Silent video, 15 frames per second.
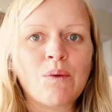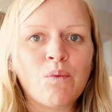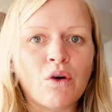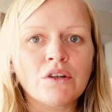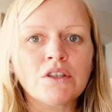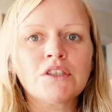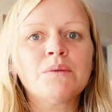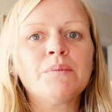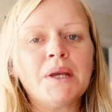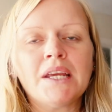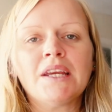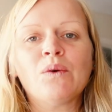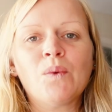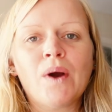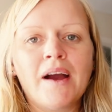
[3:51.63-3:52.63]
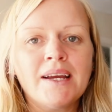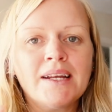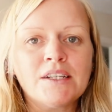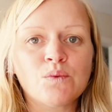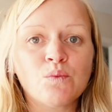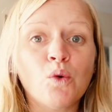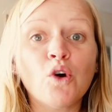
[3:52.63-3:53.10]
I want to be where
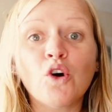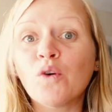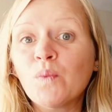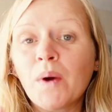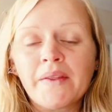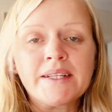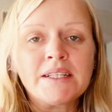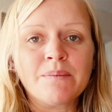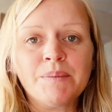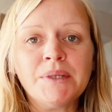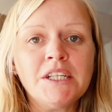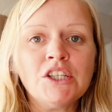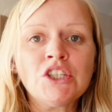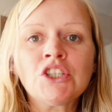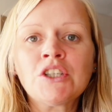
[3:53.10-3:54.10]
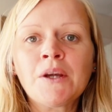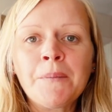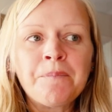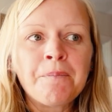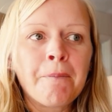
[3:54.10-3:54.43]
it's warm, where there's a beach.